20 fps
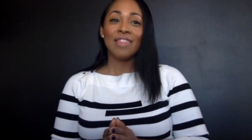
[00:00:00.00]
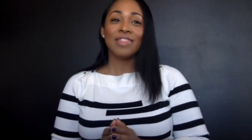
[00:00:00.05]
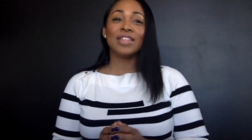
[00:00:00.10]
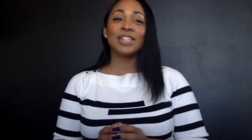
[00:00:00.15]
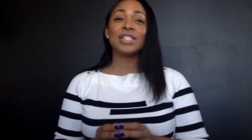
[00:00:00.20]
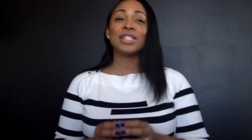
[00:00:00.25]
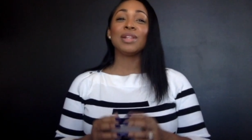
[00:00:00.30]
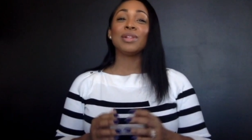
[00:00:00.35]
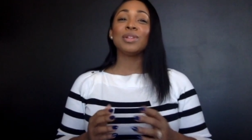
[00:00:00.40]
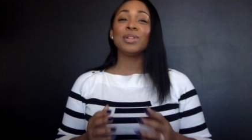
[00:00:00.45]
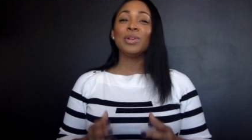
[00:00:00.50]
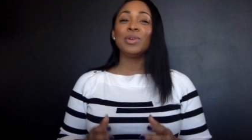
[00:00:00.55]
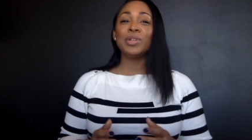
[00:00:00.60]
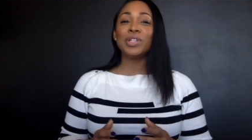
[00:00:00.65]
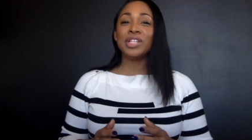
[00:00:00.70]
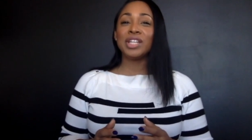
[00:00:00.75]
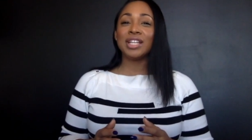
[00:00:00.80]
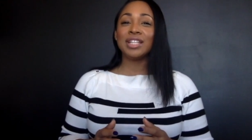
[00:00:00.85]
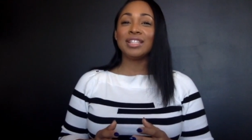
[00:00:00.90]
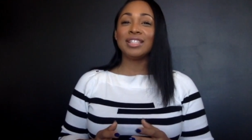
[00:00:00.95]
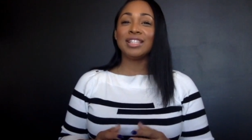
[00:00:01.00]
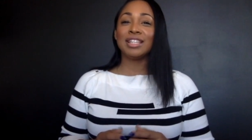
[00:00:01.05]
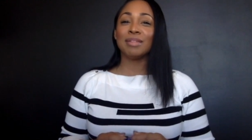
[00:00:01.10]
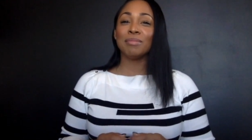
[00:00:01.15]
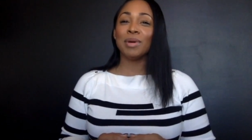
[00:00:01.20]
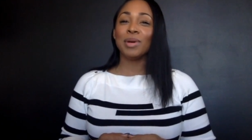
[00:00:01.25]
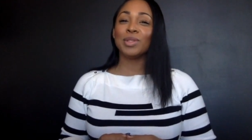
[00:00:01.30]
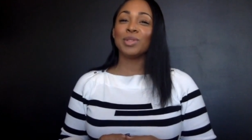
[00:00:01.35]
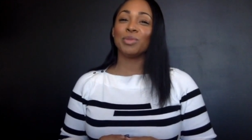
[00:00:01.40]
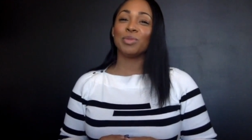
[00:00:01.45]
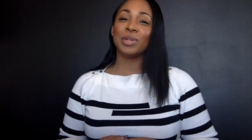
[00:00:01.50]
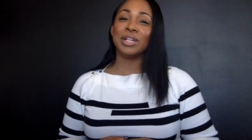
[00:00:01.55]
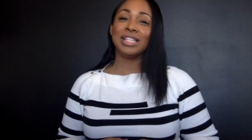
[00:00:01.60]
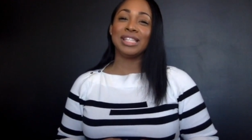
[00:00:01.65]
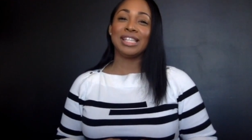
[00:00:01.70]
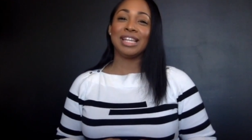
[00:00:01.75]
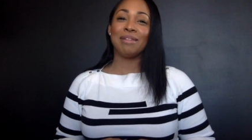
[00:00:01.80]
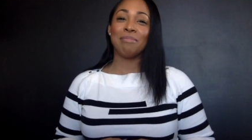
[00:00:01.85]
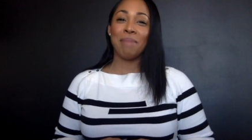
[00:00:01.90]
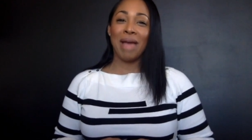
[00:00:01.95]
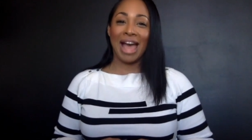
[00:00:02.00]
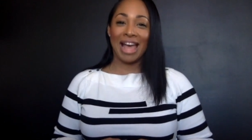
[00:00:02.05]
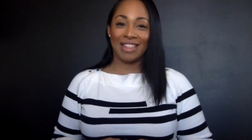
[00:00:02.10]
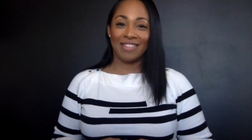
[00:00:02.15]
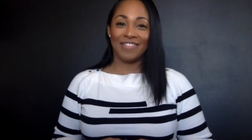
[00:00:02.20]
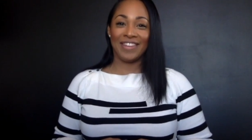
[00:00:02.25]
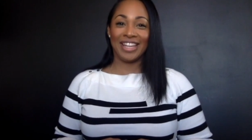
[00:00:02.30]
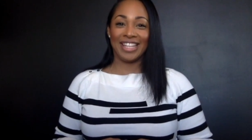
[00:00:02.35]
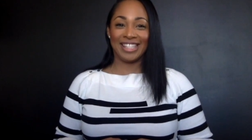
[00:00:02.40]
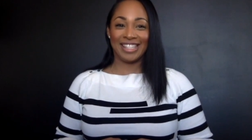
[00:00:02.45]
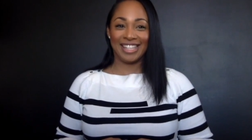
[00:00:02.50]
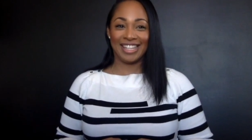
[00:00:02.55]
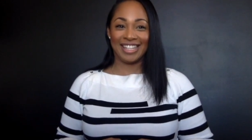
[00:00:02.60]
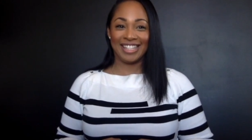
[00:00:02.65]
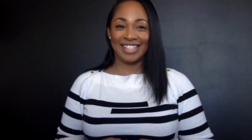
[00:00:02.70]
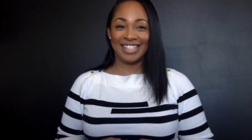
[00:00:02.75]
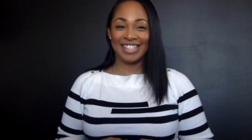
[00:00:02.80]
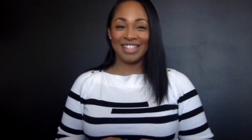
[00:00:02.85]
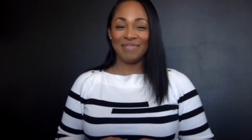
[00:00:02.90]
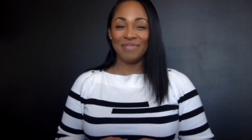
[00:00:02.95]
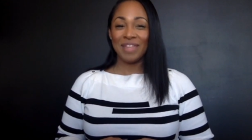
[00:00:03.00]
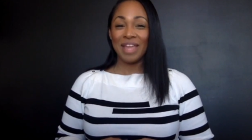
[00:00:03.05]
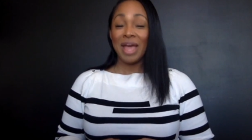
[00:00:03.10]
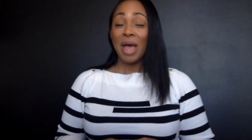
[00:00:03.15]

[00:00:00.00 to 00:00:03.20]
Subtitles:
the solutions to the most recent math fixes.